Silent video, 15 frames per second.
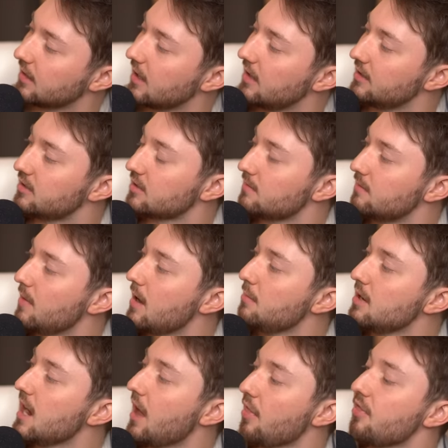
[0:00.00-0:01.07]
It's
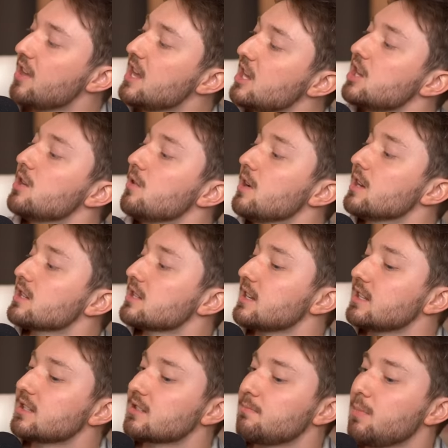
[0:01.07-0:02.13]
maybe not the cutest,
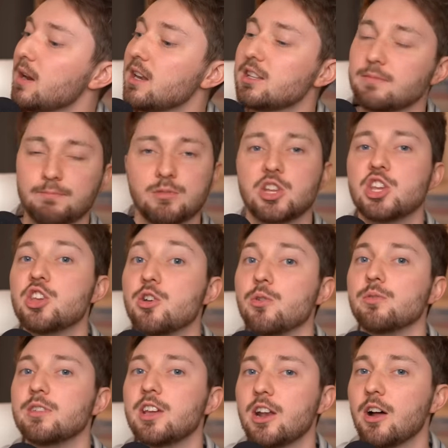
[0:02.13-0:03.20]
but it's
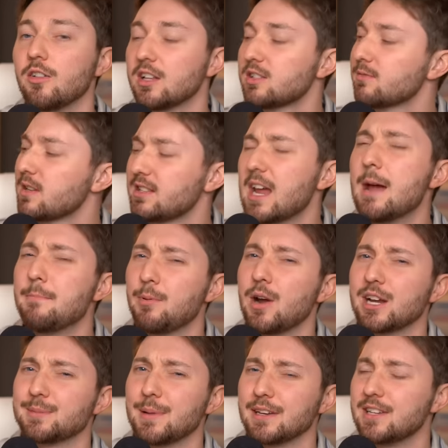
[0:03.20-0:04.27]
cute. You know, let's temper
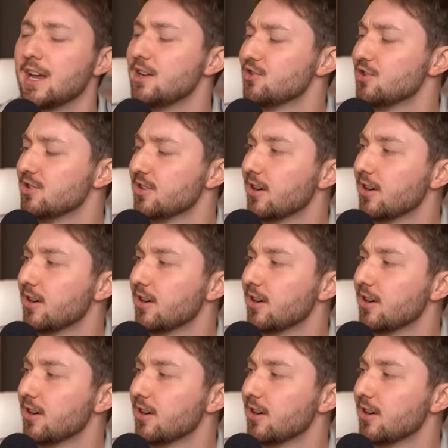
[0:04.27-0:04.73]
expectations